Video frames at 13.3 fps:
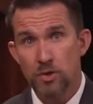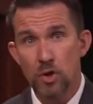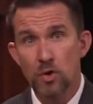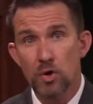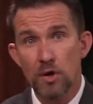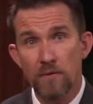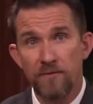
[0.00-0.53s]

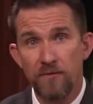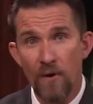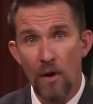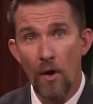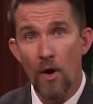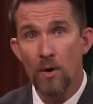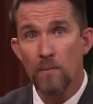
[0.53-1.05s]
to
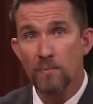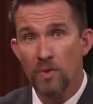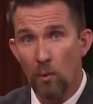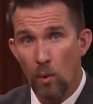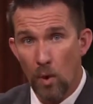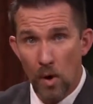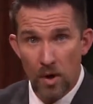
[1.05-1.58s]
confirm the
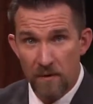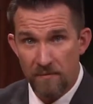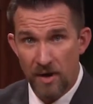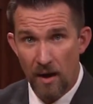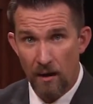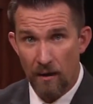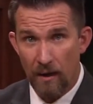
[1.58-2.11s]
Word of
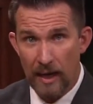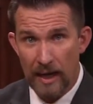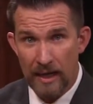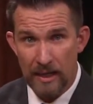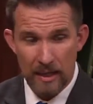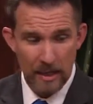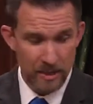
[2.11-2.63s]

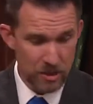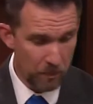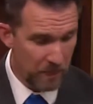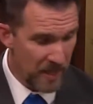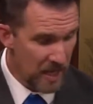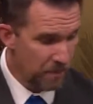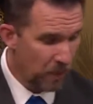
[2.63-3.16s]
God to
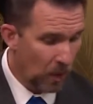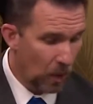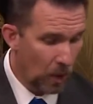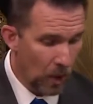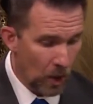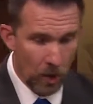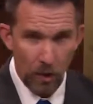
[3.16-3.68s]

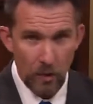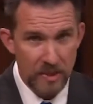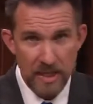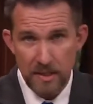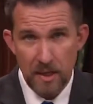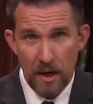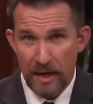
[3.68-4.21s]
people who
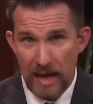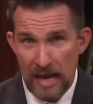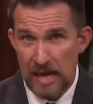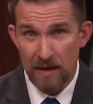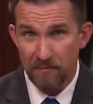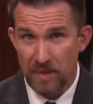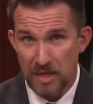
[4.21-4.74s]
did not
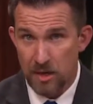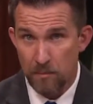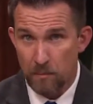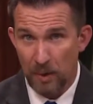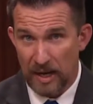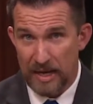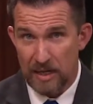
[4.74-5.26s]
have the
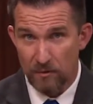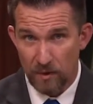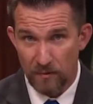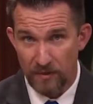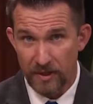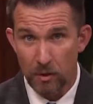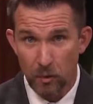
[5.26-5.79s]
complete
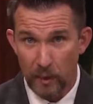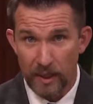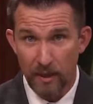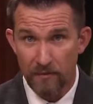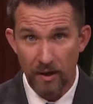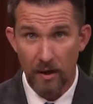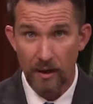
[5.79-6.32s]
revealed will
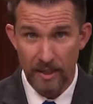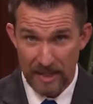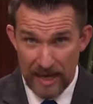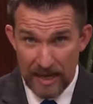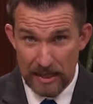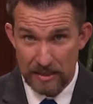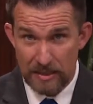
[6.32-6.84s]
of God
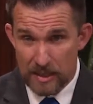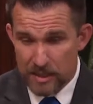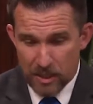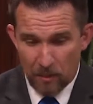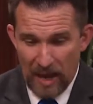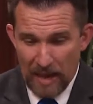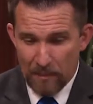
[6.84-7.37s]
yet.
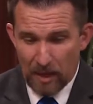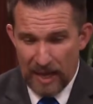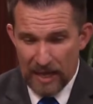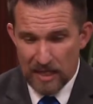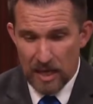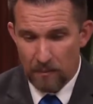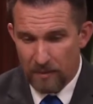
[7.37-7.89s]
The Bible
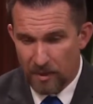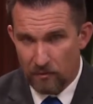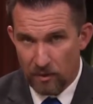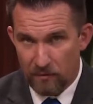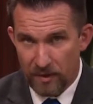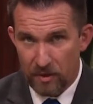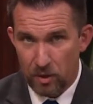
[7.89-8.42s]
had not been
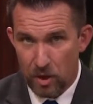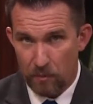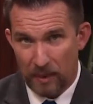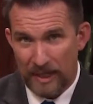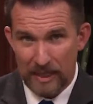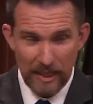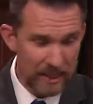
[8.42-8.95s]
revealed
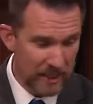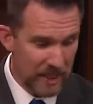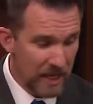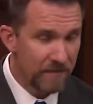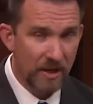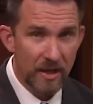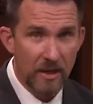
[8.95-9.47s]
completely and
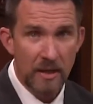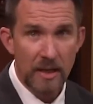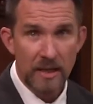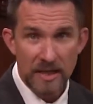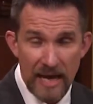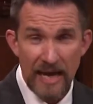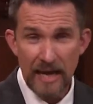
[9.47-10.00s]
given
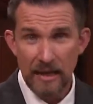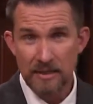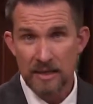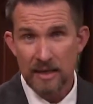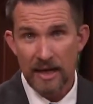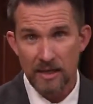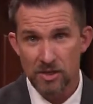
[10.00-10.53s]
yet.
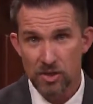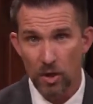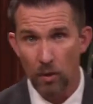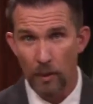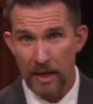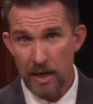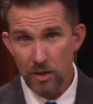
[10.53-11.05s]
And
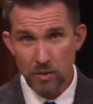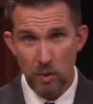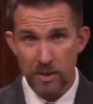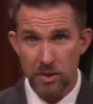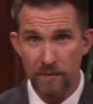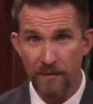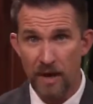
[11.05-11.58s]
so here's
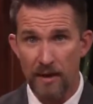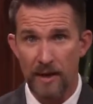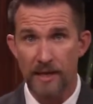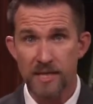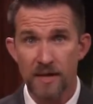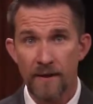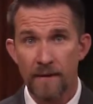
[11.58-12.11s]
what you've
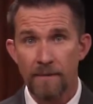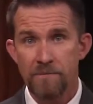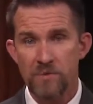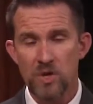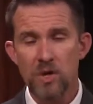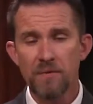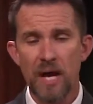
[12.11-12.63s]
got.
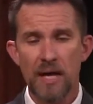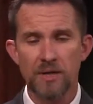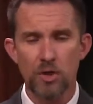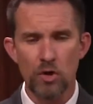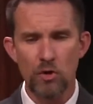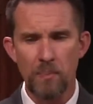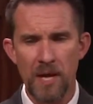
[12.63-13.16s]
You've got
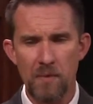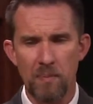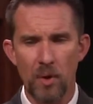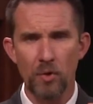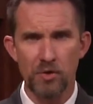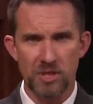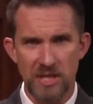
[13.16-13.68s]
two
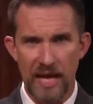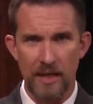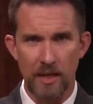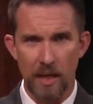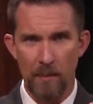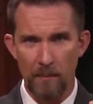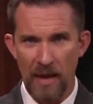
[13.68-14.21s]
people who
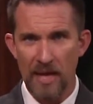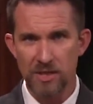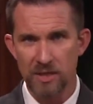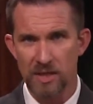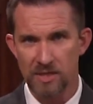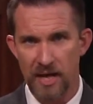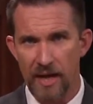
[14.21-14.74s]
stand up.
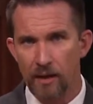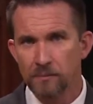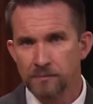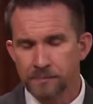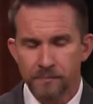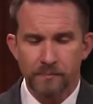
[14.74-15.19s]
Imagine this now.